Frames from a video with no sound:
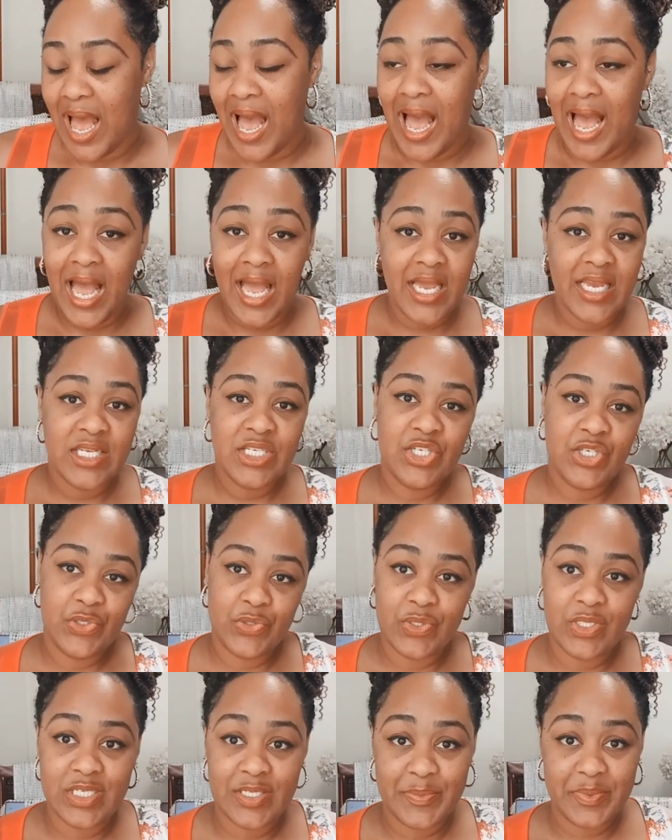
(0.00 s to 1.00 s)
I
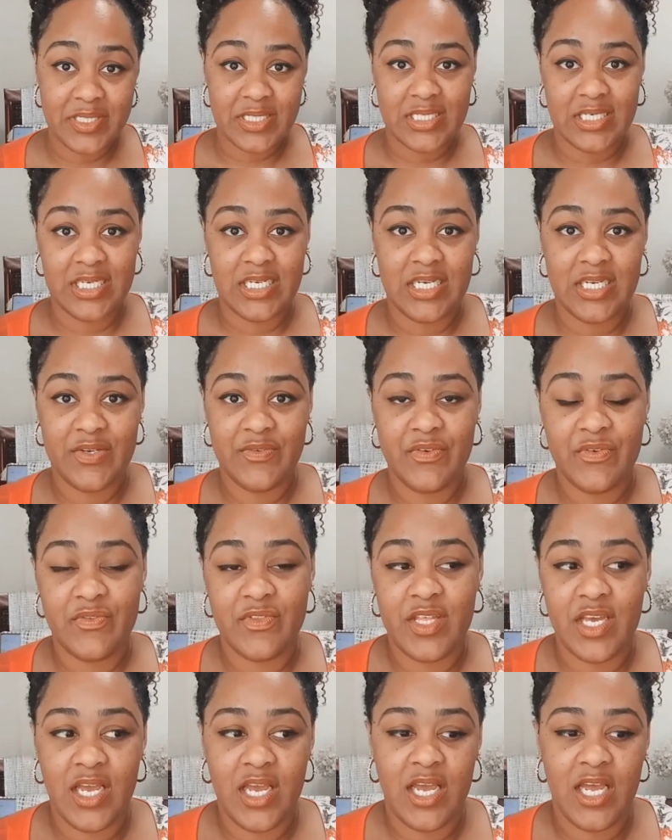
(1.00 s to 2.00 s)
truly believe
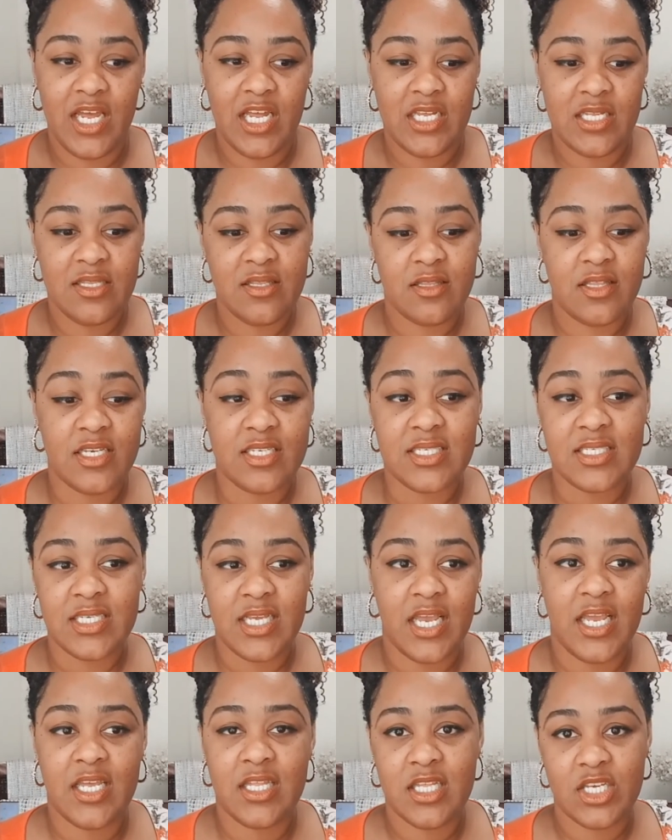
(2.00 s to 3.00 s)
that the
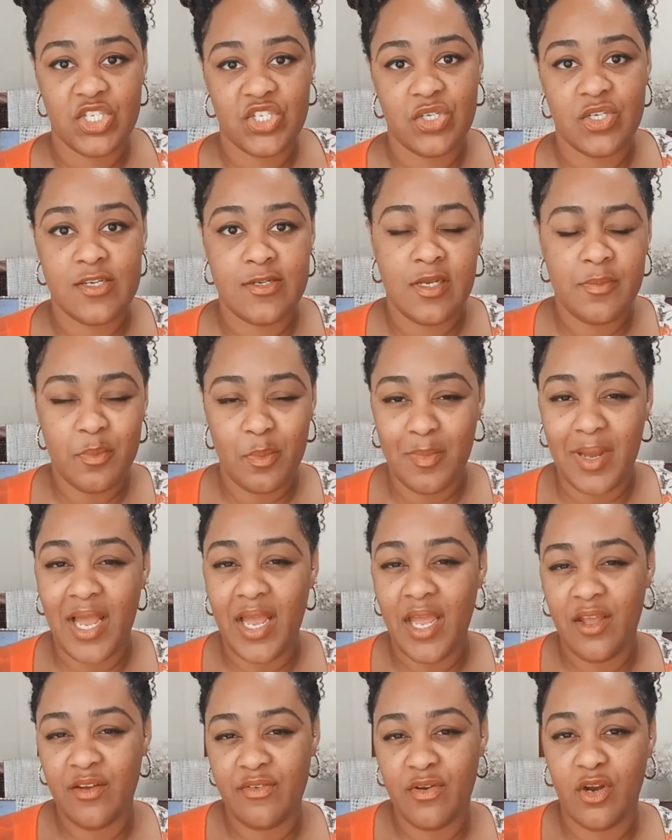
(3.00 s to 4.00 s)
saying that you might
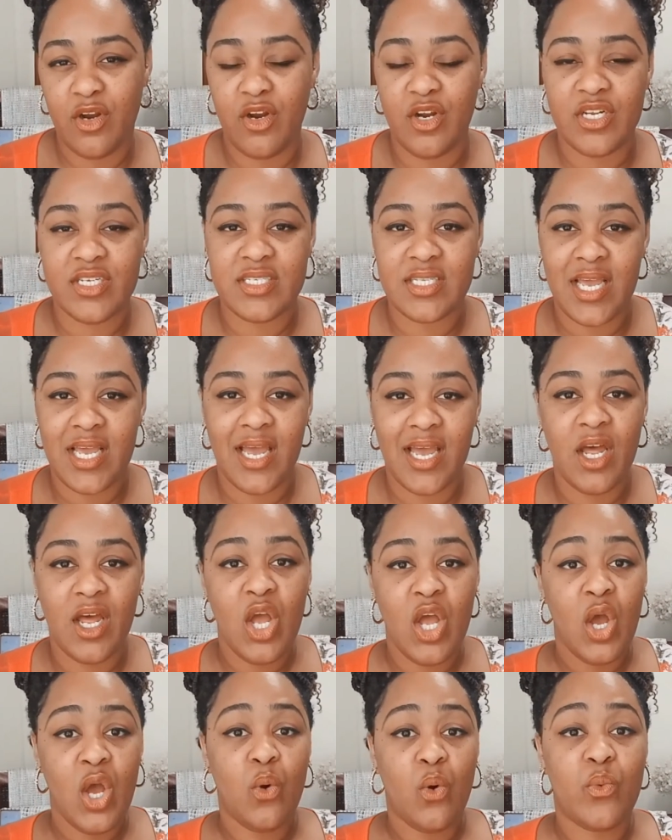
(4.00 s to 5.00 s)
have heard is that
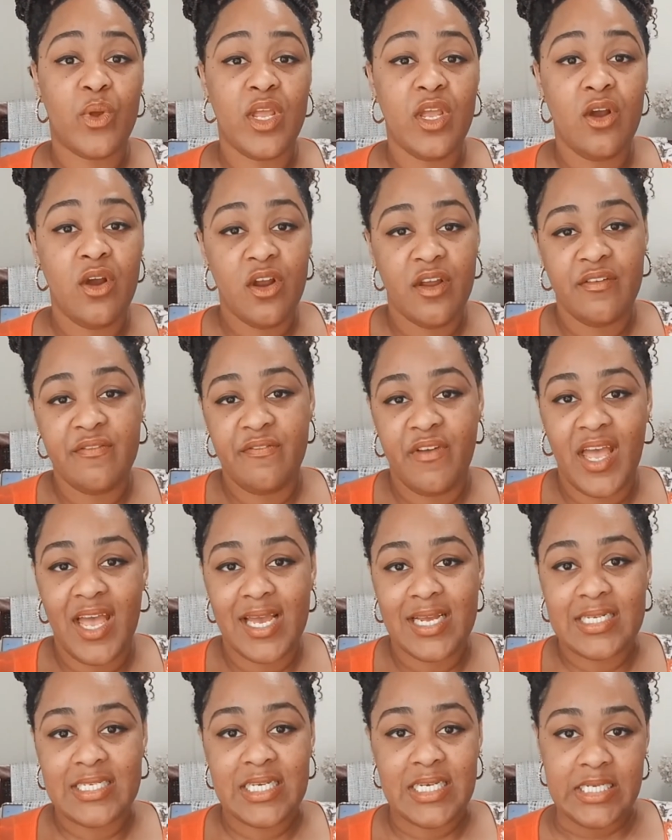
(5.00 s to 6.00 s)
we are in
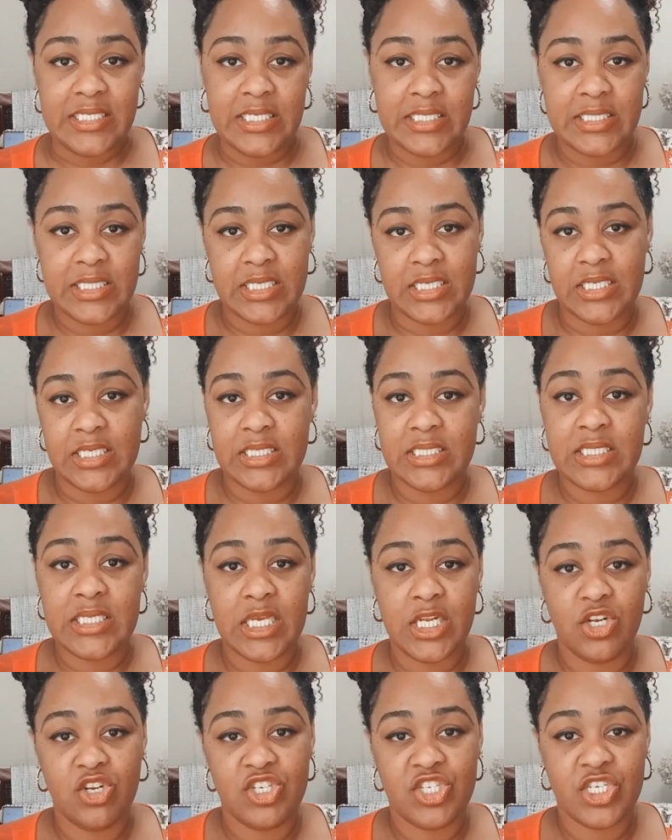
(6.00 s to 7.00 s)
fact entities,
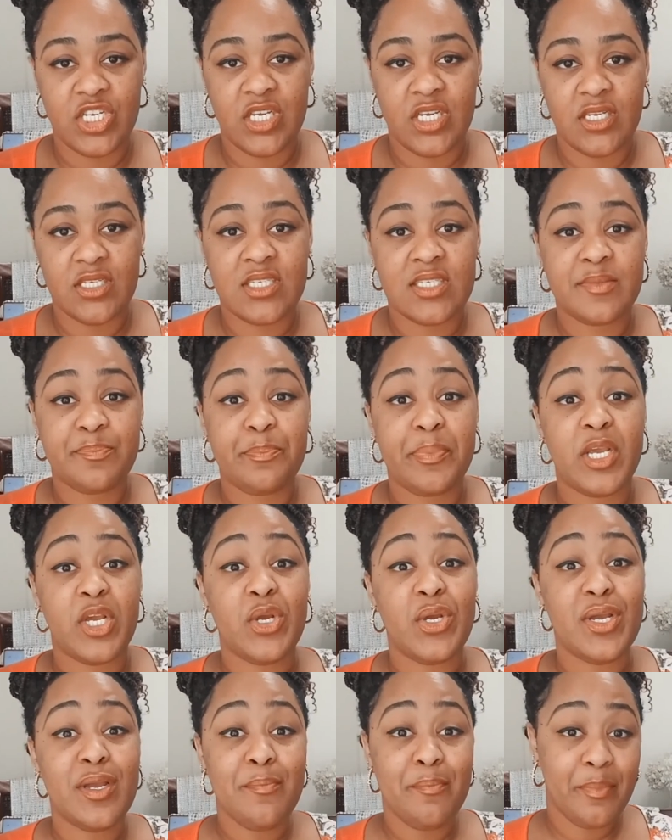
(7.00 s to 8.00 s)
energy,
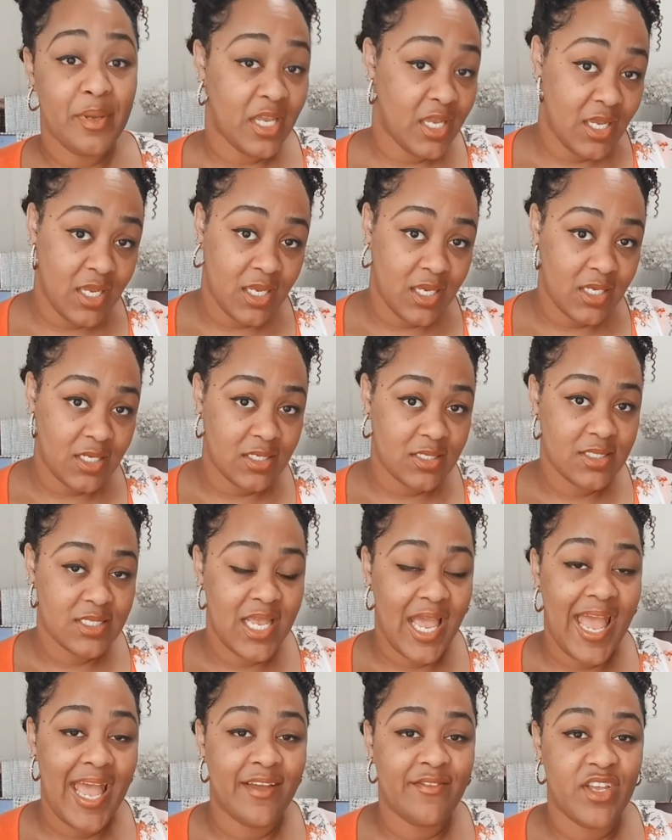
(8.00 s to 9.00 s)
spirit beings
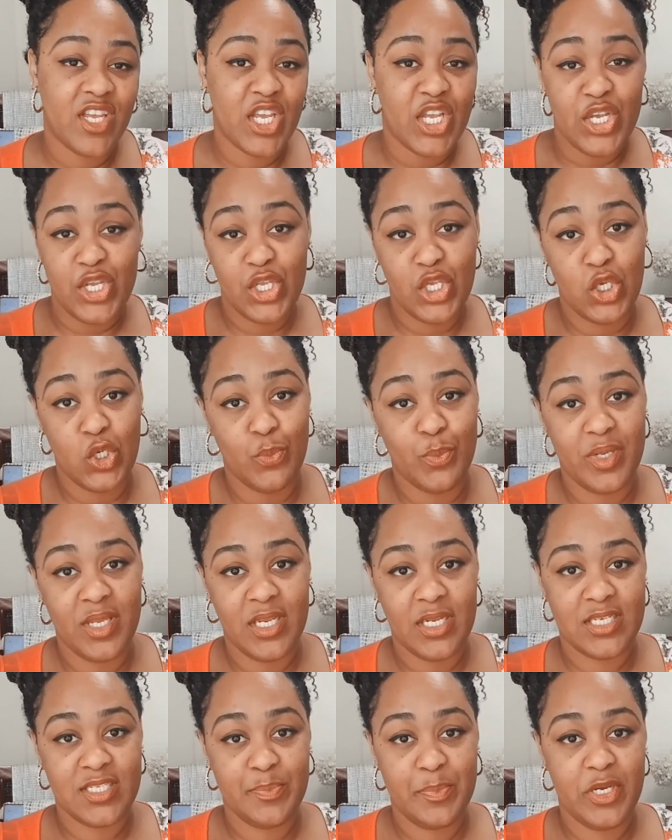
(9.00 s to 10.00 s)
having a
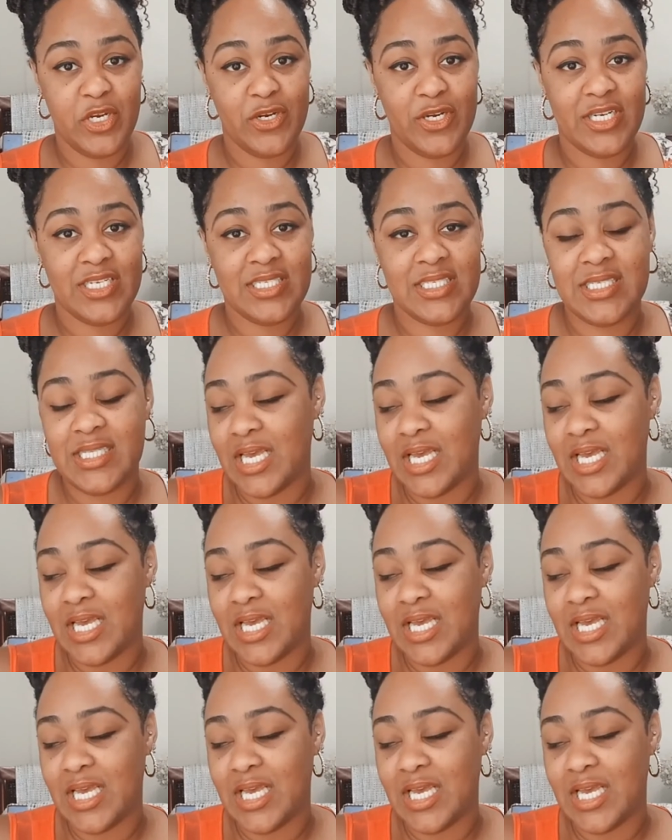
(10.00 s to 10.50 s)
human experience.